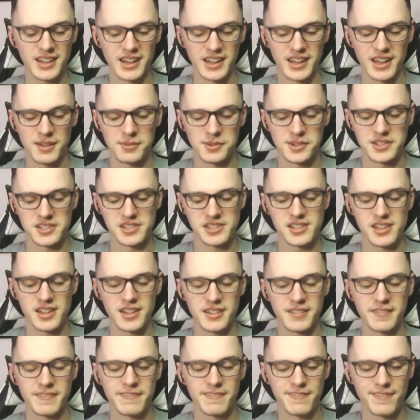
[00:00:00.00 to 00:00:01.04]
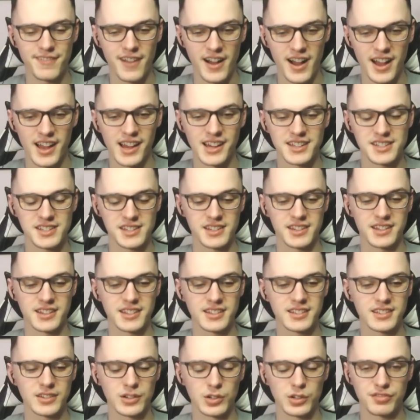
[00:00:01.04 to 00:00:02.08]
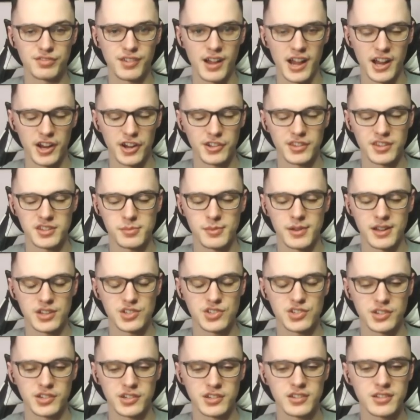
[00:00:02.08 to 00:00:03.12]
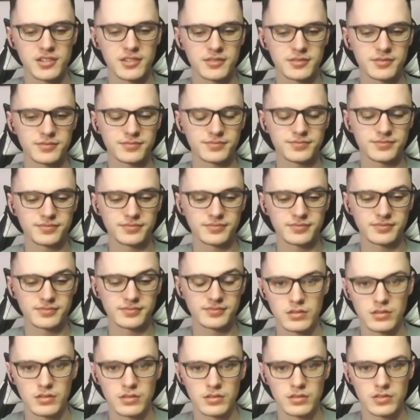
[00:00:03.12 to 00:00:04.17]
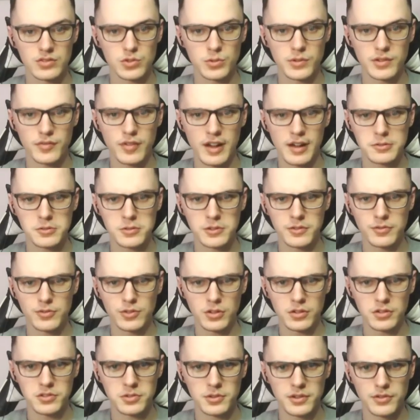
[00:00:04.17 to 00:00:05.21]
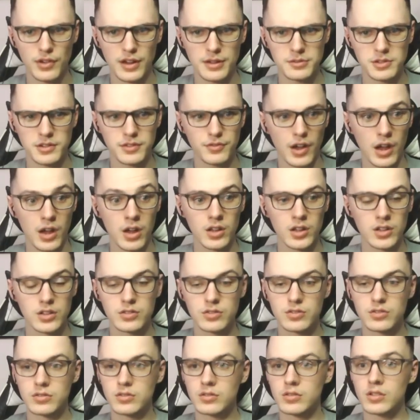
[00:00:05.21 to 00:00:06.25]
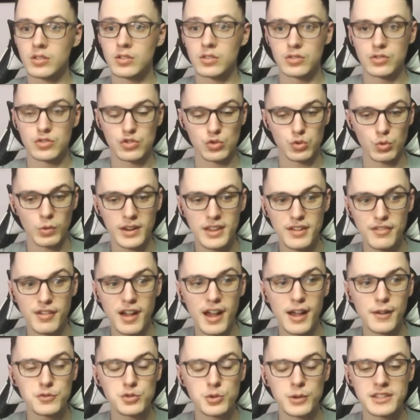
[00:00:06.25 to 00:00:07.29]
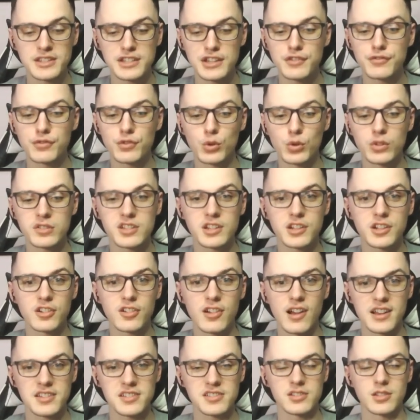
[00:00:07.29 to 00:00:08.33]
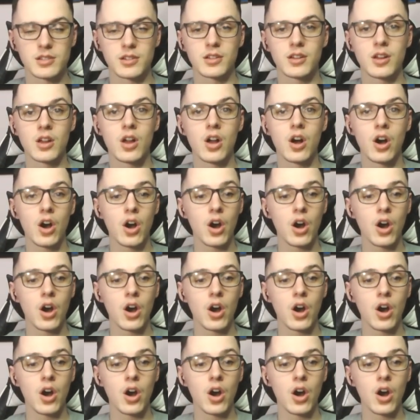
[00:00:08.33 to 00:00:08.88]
Kageyama is fire today, or fire in this match, sorry. 25 24? 25 25? 25 24 to Karasuno.